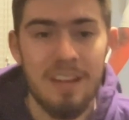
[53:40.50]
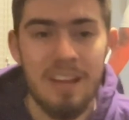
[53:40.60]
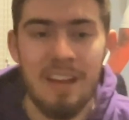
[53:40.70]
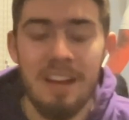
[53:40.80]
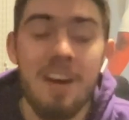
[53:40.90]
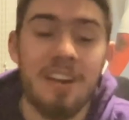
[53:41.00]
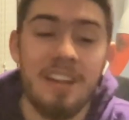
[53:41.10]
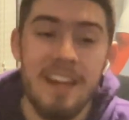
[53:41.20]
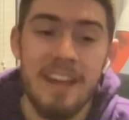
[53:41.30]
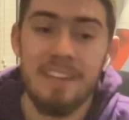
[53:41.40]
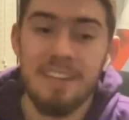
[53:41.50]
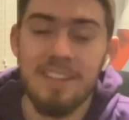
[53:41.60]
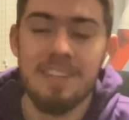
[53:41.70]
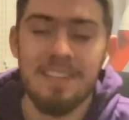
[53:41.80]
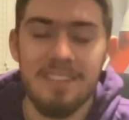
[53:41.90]
again.
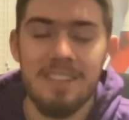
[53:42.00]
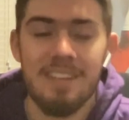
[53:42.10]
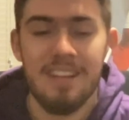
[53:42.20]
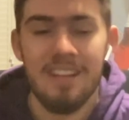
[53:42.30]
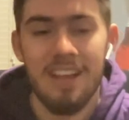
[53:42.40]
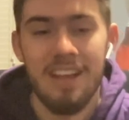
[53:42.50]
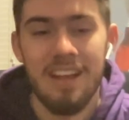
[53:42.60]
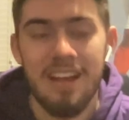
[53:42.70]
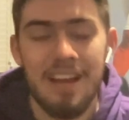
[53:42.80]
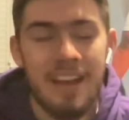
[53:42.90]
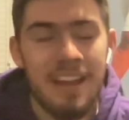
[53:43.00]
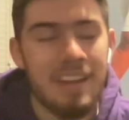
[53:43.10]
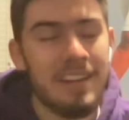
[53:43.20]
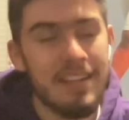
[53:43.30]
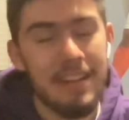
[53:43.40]

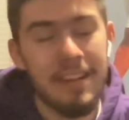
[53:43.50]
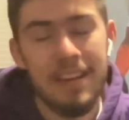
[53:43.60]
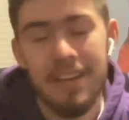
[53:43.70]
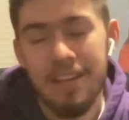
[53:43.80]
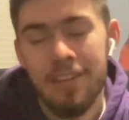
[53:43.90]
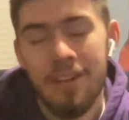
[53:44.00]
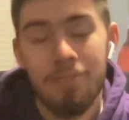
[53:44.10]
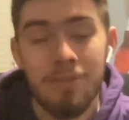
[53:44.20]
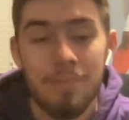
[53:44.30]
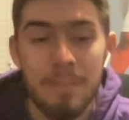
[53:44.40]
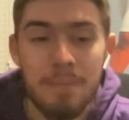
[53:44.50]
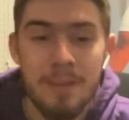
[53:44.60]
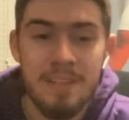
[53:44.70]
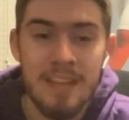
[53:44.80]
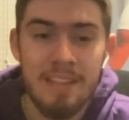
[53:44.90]
And, I wouldn't be
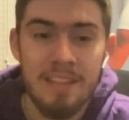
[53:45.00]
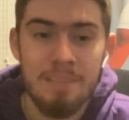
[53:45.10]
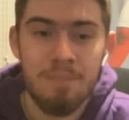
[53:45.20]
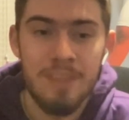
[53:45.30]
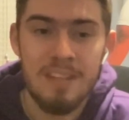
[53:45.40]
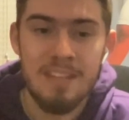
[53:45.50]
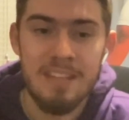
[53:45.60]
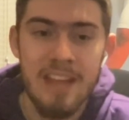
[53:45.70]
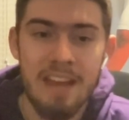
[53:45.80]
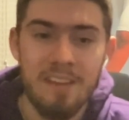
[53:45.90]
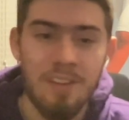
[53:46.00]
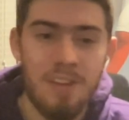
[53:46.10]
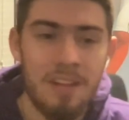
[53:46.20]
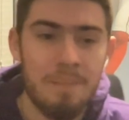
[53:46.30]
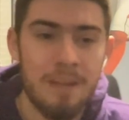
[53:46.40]
pissed at them if they did that at
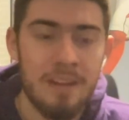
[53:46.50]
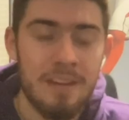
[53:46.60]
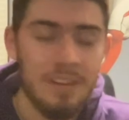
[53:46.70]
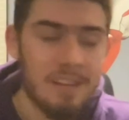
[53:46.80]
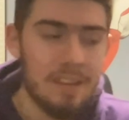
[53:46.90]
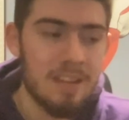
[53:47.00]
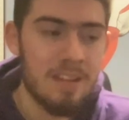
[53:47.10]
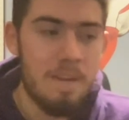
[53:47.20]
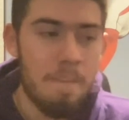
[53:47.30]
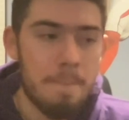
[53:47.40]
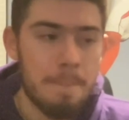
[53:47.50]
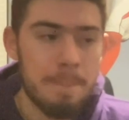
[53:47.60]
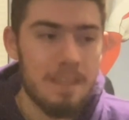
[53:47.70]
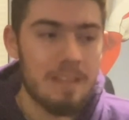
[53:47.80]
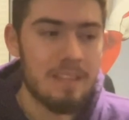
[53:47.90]
all. I mean,
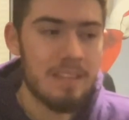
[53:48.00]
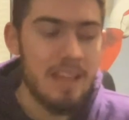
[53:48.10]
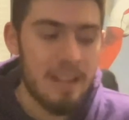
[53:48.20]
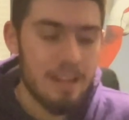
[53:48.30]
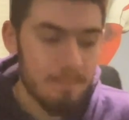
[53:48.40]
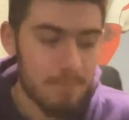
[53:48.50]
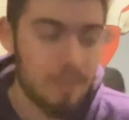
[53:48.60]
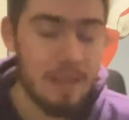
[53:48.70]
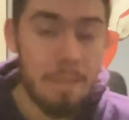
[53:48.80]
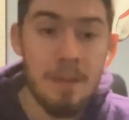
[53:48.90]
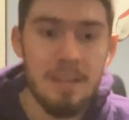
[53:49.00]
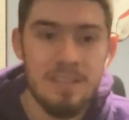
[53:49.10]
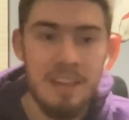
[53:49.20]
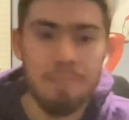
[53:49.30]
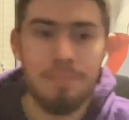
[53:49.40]
they
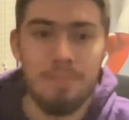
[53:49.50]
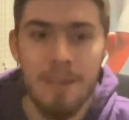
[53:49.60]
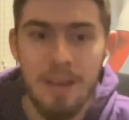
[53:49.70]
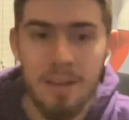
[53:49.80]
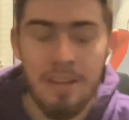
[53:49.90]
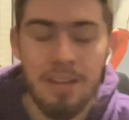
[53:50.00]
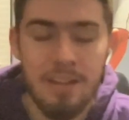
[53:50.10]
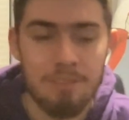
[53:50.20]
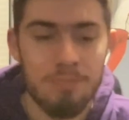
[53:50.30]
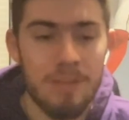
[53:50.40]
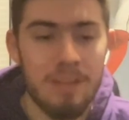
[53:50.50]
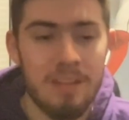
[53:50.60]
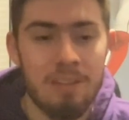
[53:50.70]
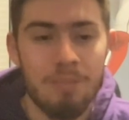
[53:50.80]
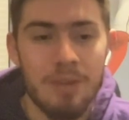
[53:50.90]
messed up. I
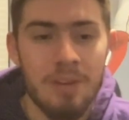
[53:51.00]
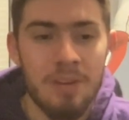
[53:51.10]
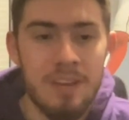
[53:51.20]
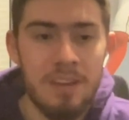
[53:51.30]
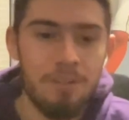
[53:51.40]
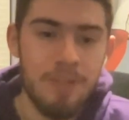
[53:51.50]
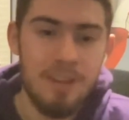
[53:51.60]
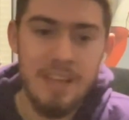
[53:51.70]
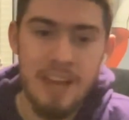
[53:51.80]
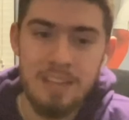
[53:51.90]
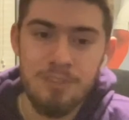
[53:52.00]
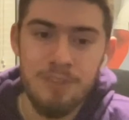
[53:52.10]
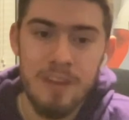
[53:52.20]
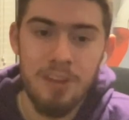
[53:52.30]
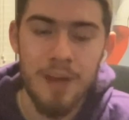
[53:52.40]
think we all can agree that
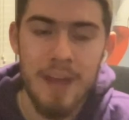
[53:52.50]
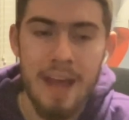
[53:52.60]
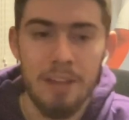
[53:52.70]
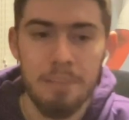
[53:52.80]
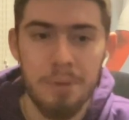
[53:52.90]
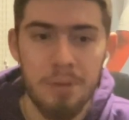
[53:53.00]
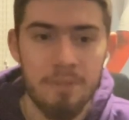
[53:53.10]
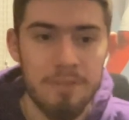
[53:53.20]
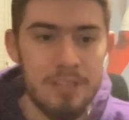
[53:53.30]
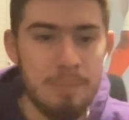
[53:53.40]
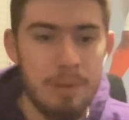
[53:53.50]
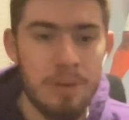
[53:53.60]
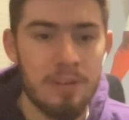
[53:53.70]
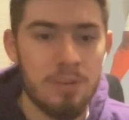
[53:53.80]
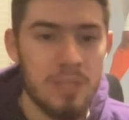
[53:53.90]
trading away Halliburton for
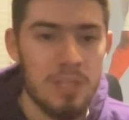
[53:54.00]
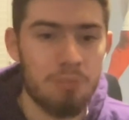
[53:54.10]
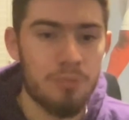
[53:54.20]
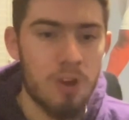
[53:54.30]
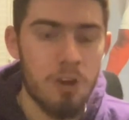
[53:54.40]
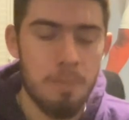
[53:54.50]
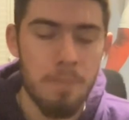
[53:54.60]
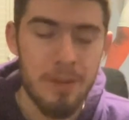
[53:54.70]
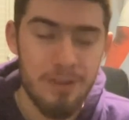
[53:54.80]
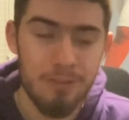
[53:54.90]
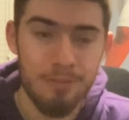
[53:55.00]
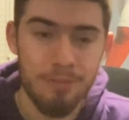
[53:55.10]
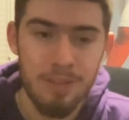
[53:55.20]
Sabonis was the wrong move.